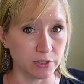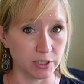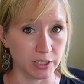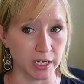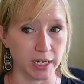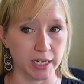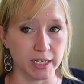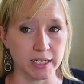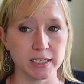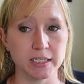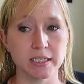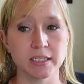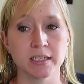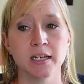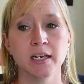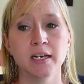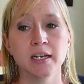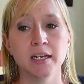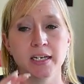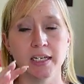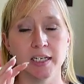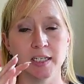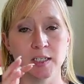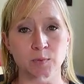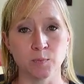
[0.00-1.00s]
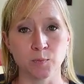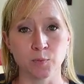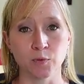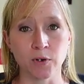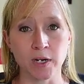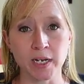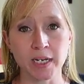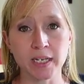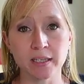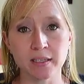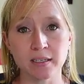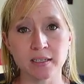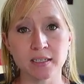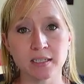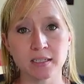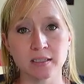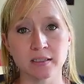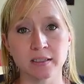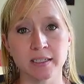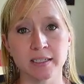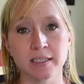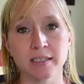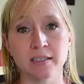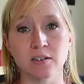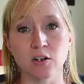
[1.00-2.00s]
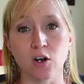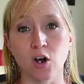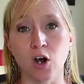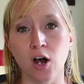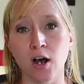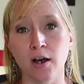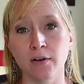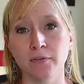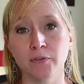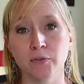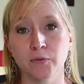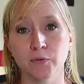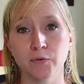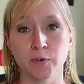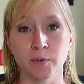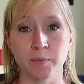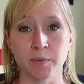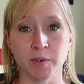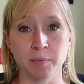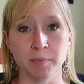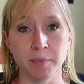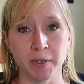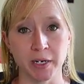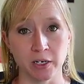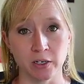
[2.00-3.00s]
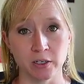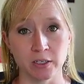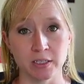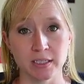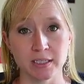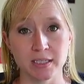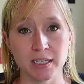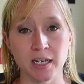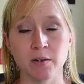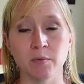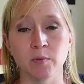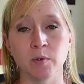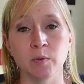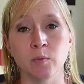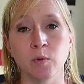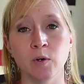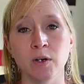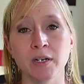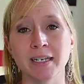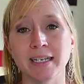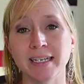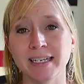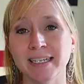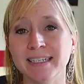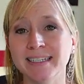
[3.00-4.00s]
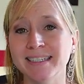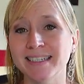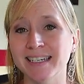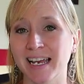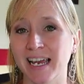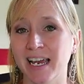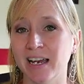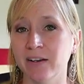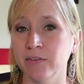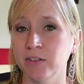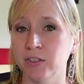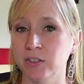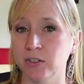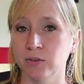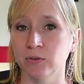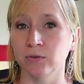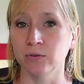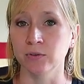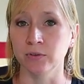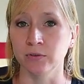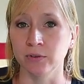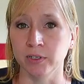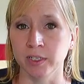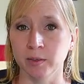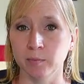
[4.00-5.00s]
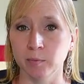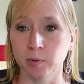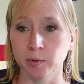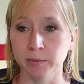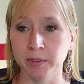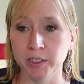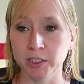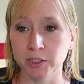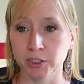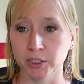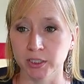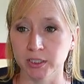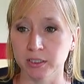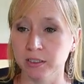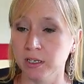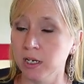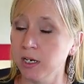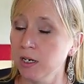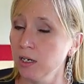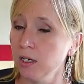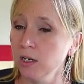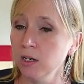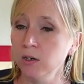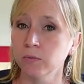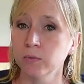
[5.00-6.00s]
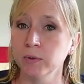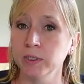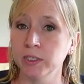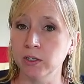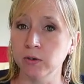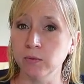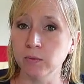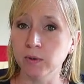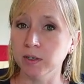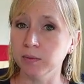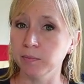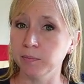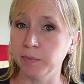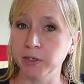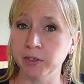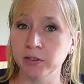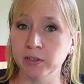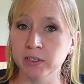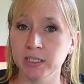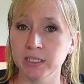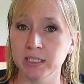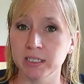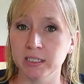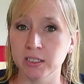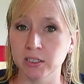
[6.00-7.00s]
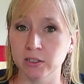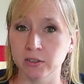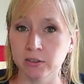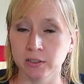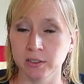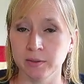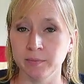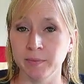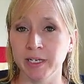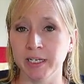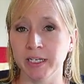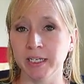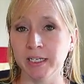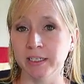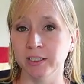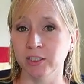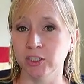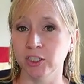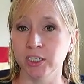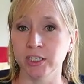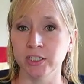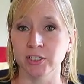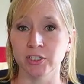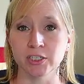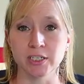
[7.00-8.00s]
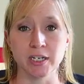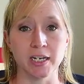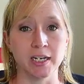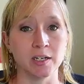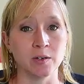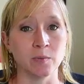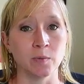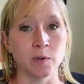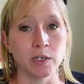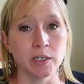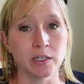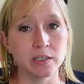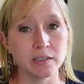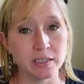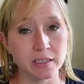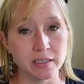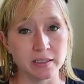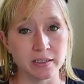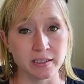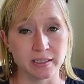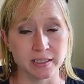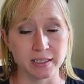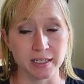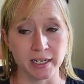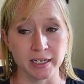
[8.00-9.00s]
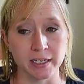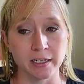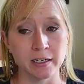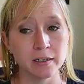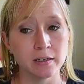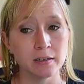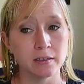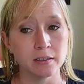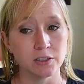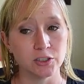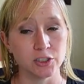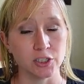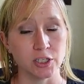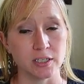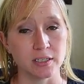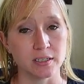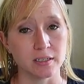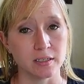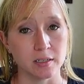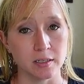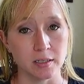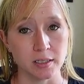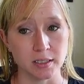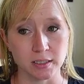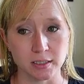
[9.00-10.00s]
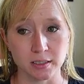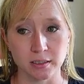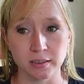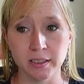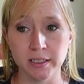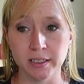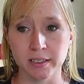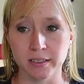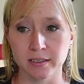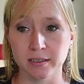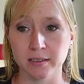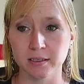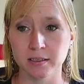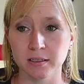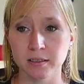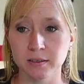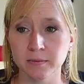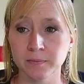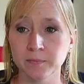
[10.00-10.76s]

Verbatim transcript: case is break this list off from the parent site. We want it to have its own unique permissions. We don't want Barron necessarily making changes anywhere else in the site, just to this list.